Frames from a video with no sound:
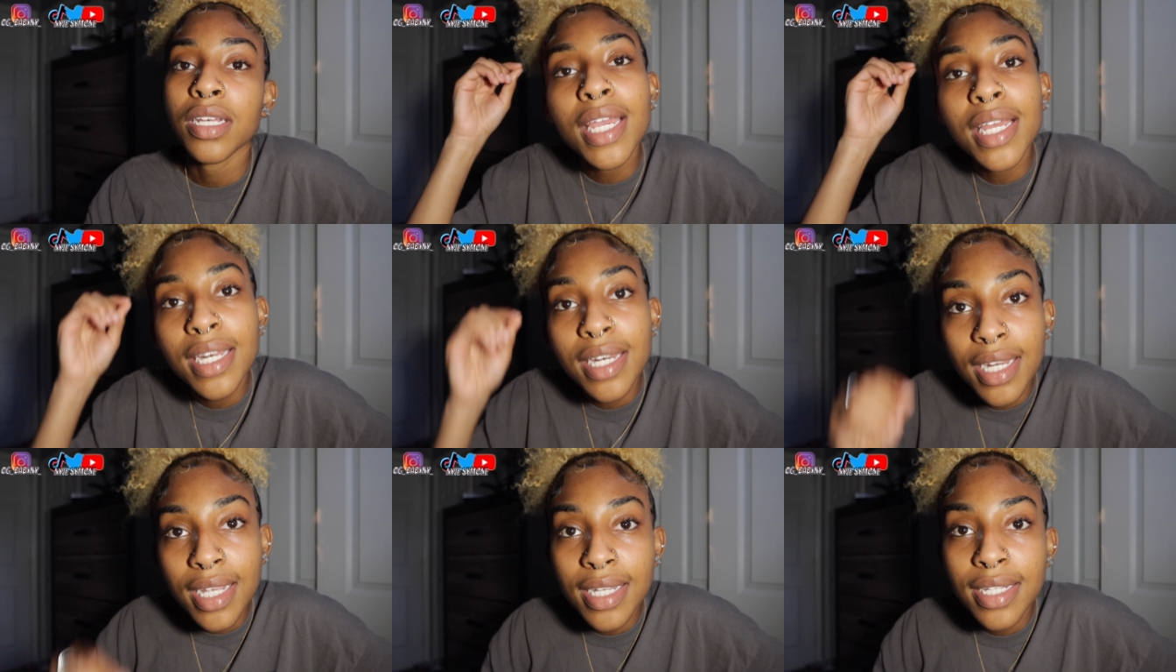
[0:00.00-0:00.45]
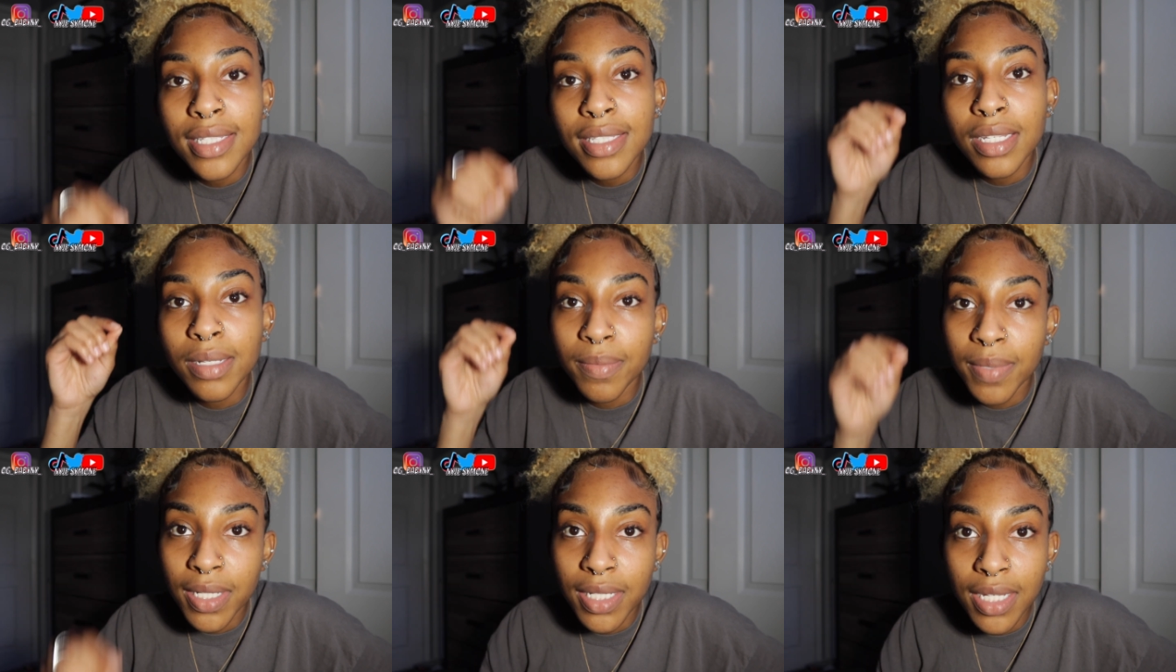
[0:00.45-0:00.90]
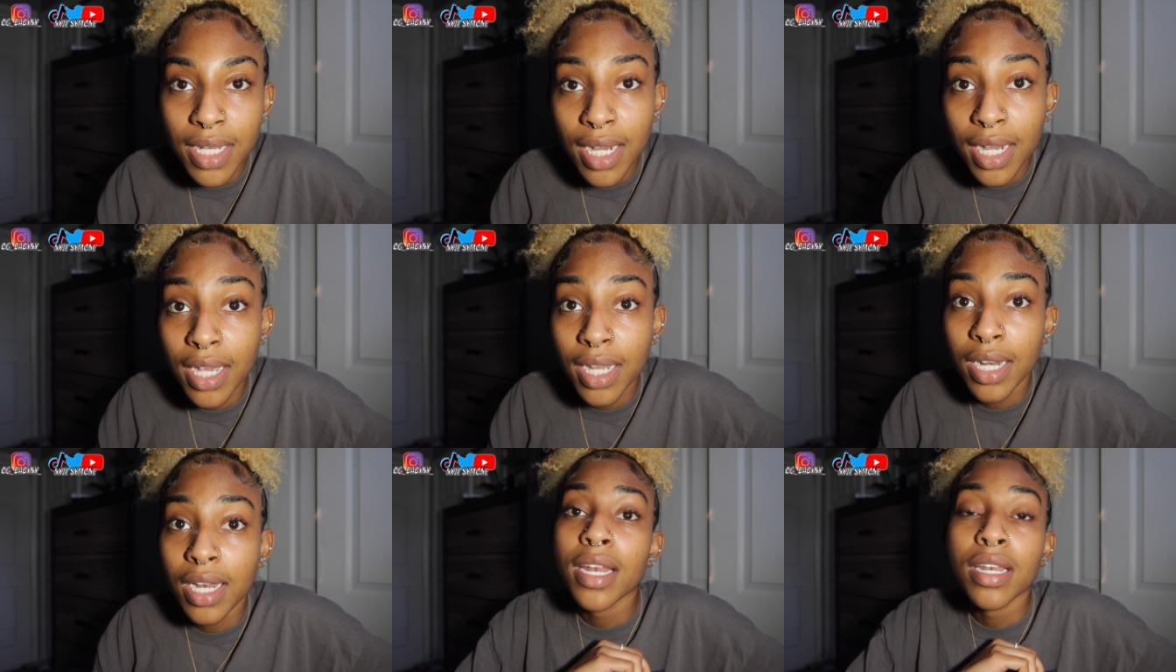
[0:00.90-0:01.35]
it needs to be
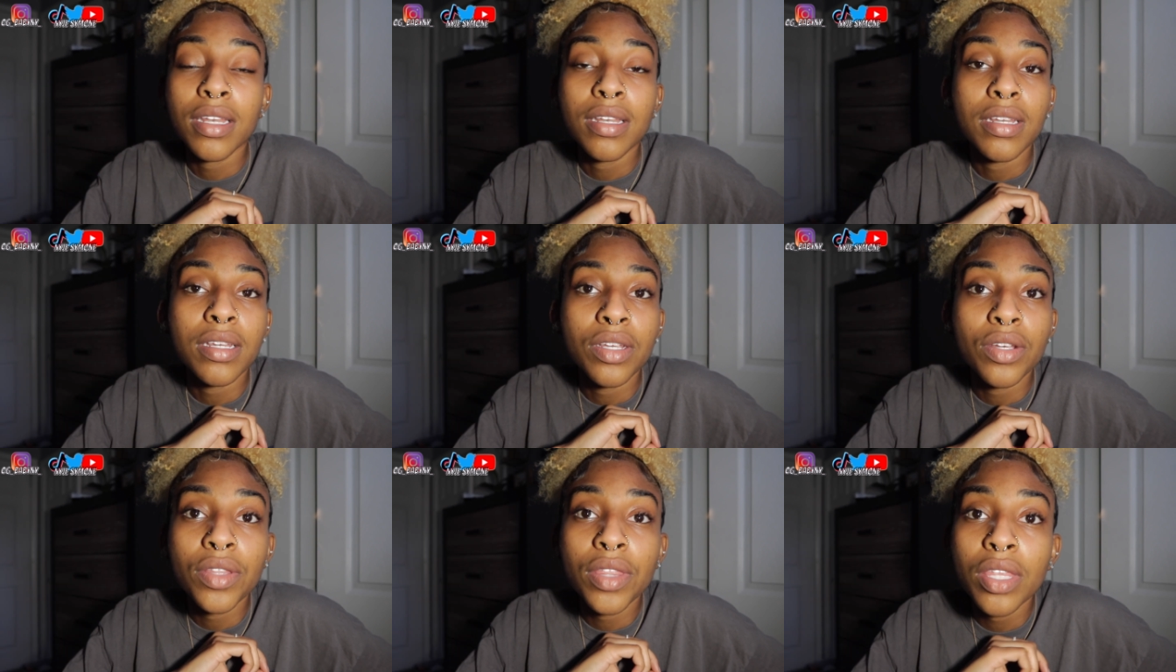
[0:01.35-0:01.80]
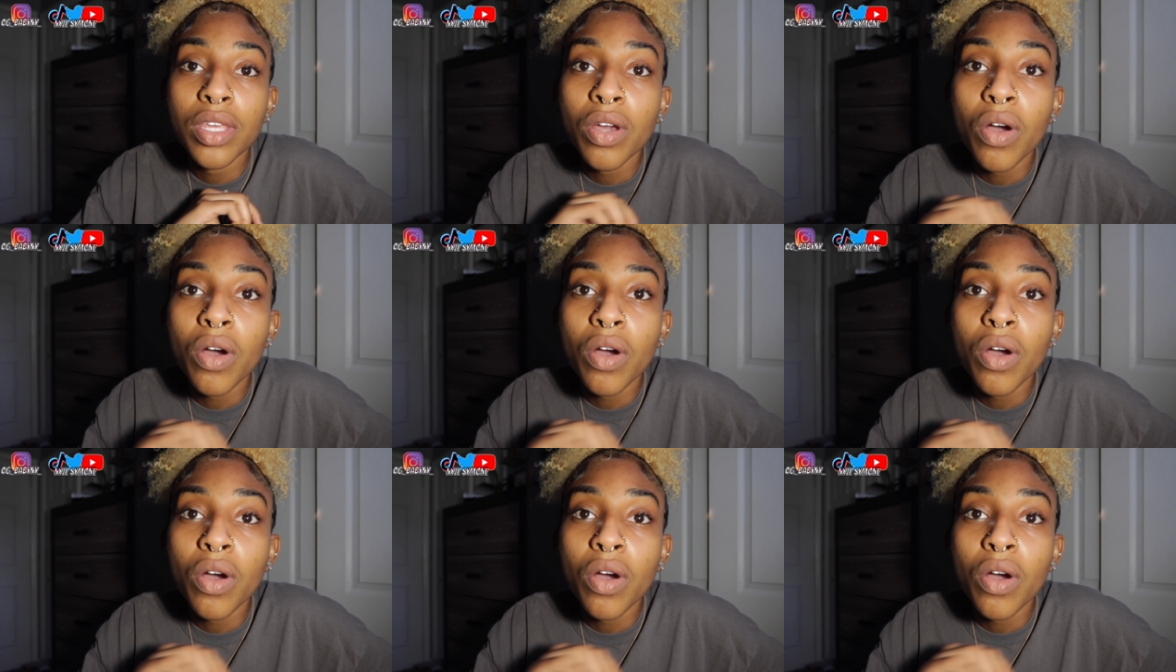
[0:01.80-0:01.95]
done, and you're the